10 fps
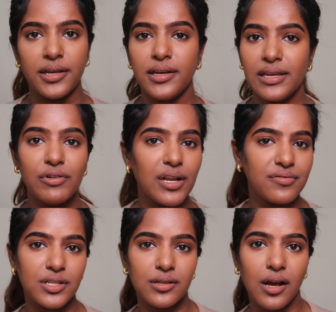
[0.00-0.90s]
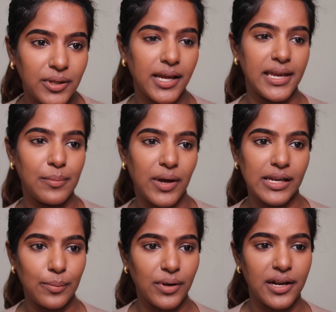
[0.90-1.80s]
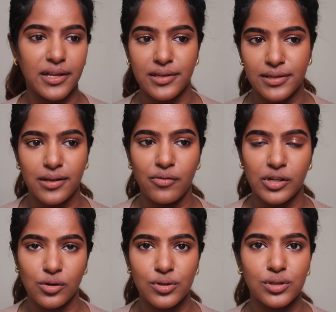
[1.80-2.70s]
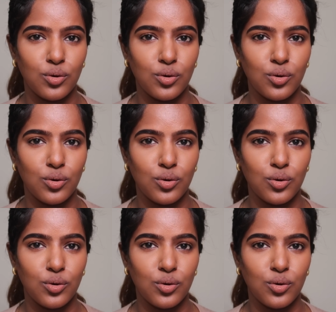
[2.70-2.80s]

Even after applying my lip liner, this is how it looks.